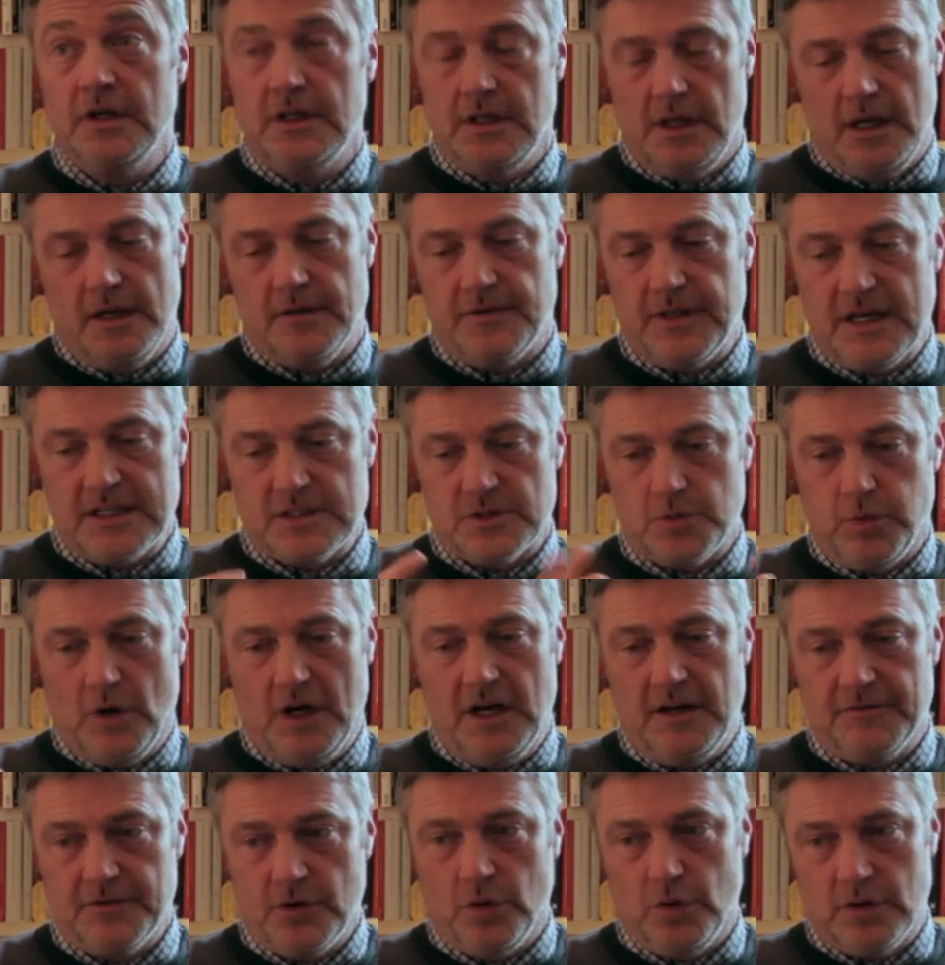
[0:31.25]
That's why
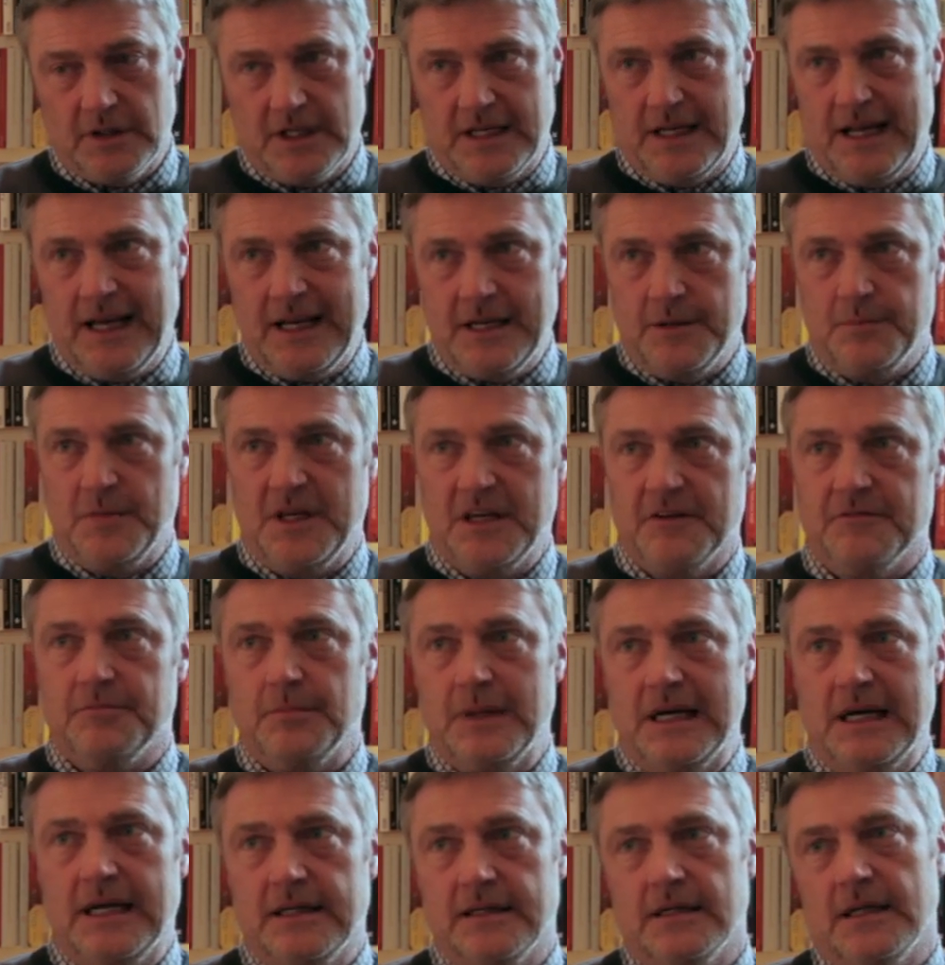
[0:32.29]
I've called it Enemy of
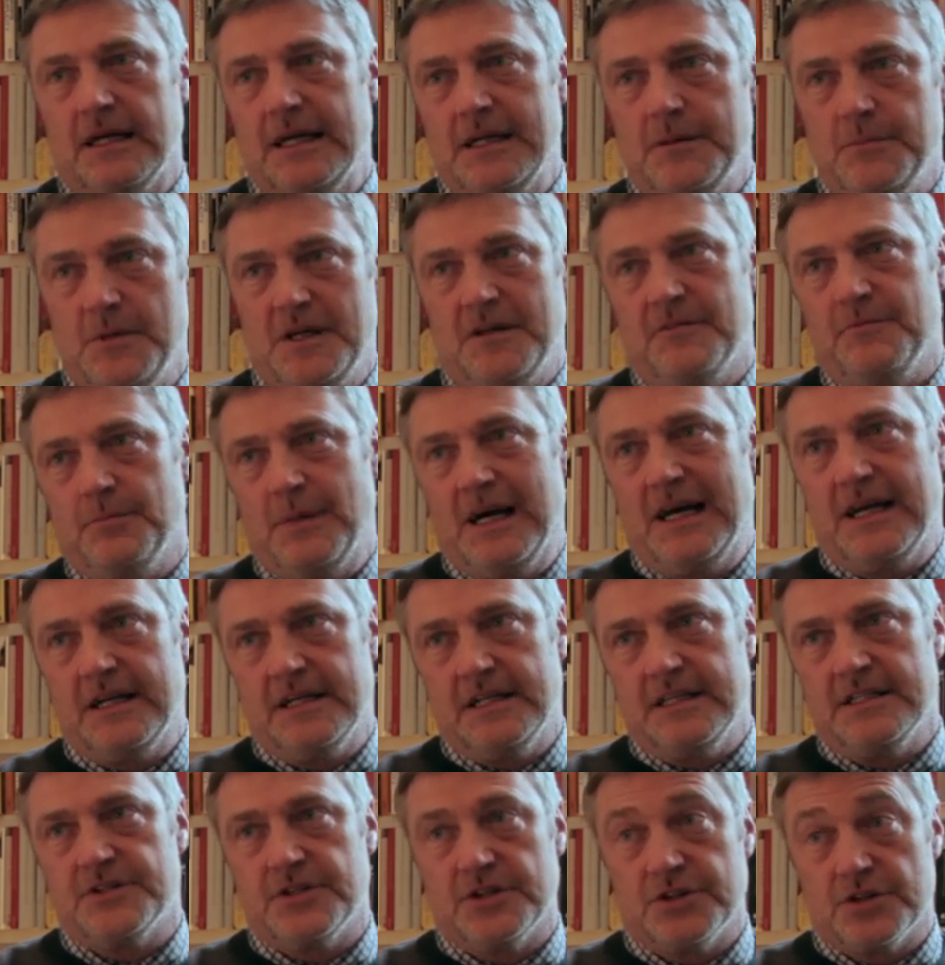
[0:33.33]
Man. Enemy of Man
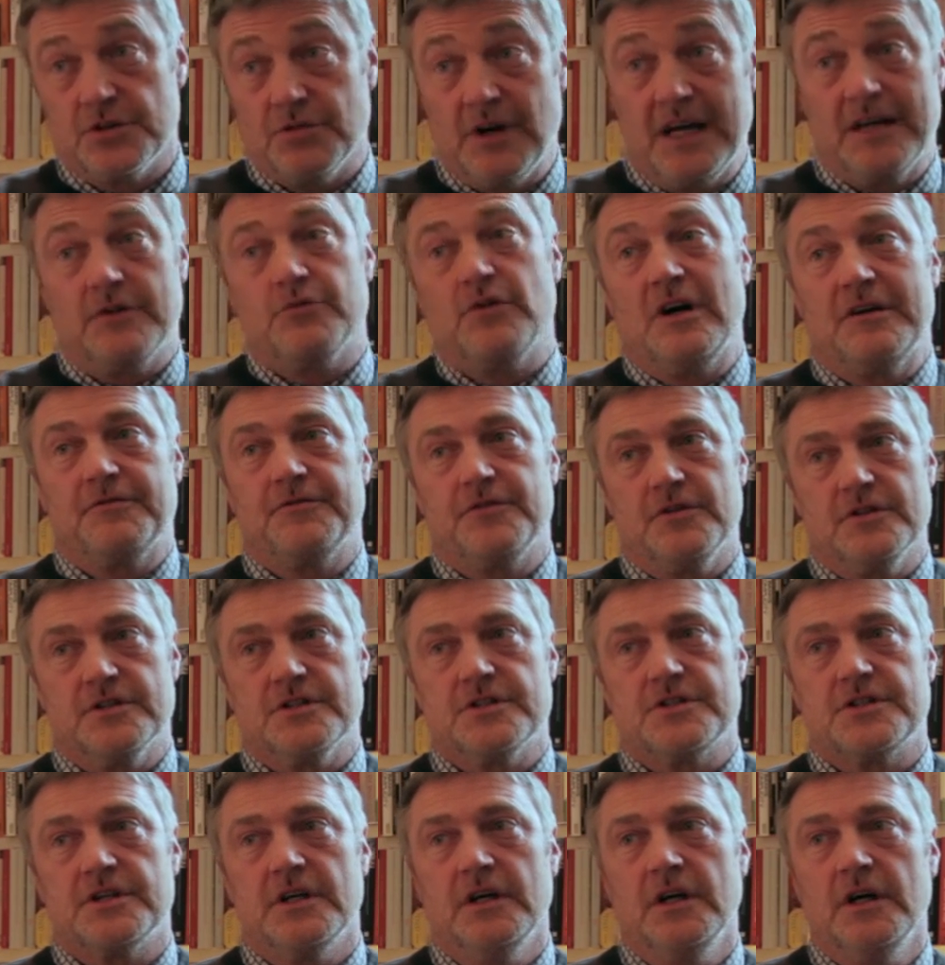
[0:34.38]
is a direct
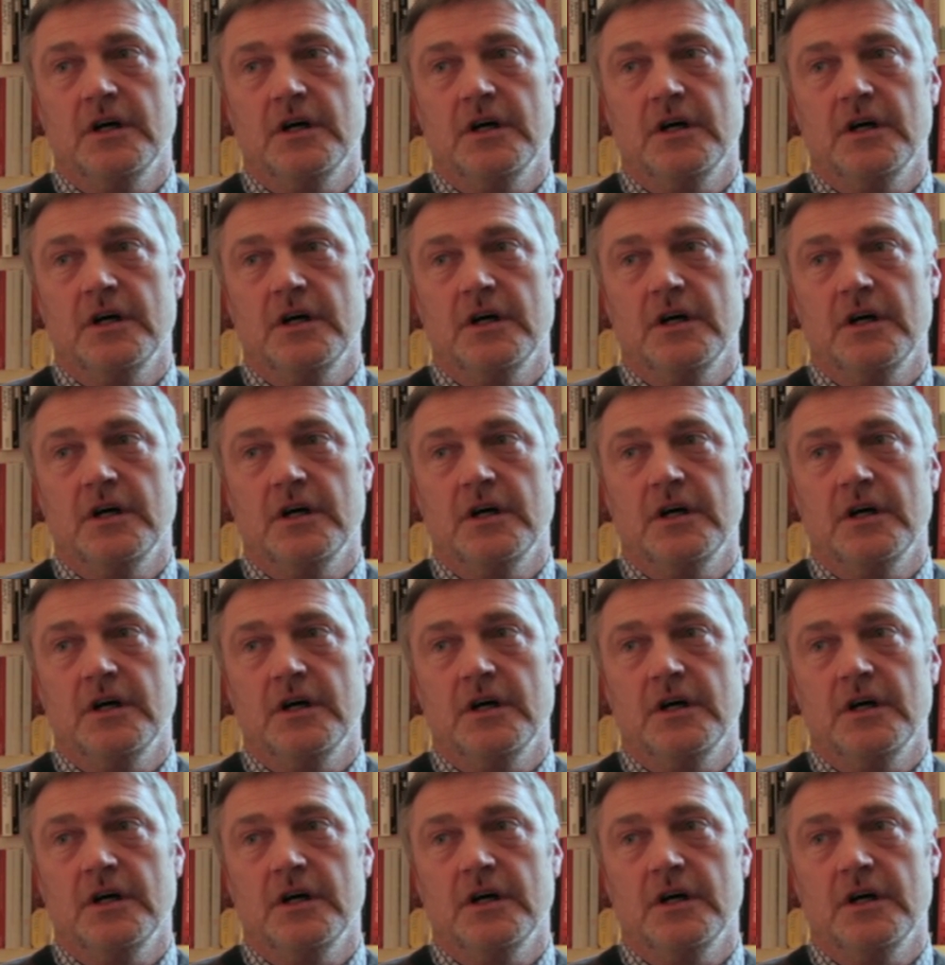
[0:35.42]
reference